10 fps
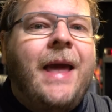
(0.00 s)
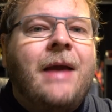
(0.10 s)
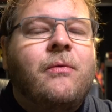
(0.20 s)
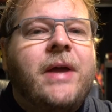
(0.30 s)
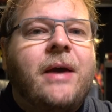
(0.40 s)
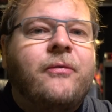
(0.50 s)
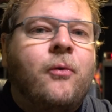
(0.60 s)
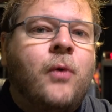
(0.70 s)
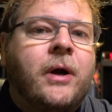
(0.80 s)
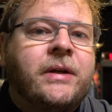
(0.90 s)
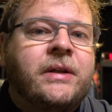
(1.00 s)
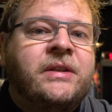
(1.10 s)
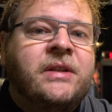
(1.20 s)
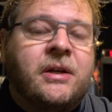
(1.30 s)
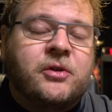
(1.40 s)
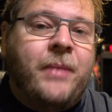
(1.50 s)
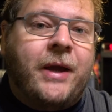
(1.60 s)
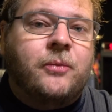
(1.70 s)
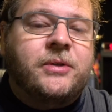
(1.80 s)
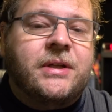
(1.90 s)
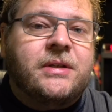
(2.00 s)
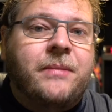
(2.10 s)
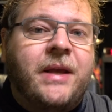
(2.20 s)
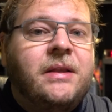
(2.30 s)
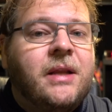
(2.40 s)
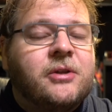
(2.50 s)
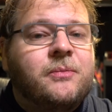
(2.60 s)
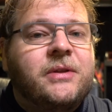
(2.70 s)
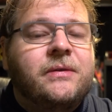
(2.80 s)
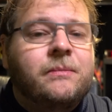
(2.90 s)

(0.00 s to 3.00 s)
And we have one NAS backup system, and NAS